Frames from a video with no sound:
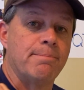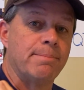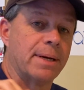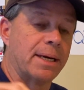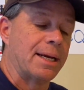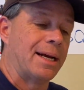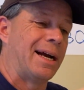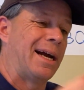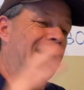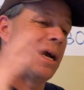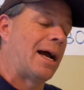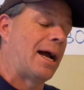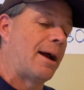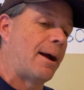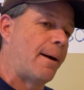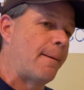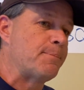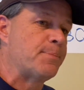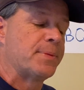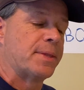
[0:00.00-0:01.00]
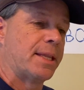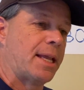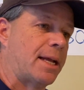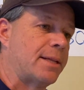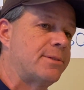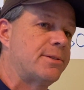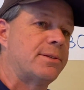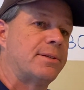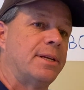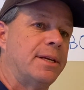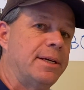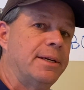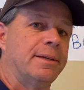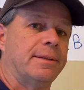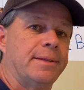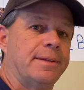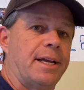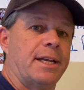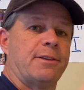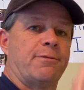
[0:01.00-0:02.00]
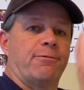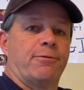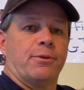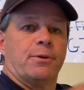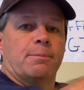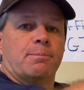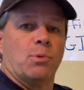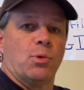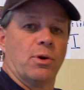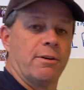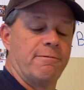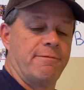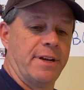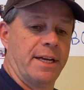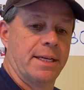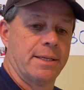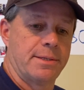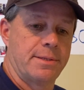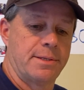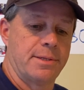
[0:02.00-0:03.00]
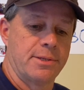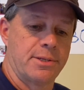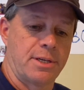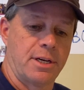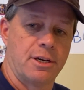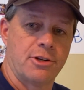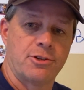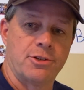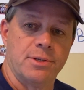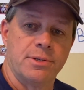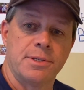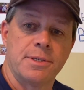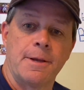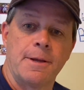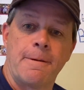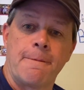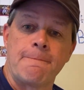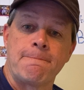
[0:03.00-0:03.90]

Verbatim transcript: But uh, that's that's for more advanced discussions,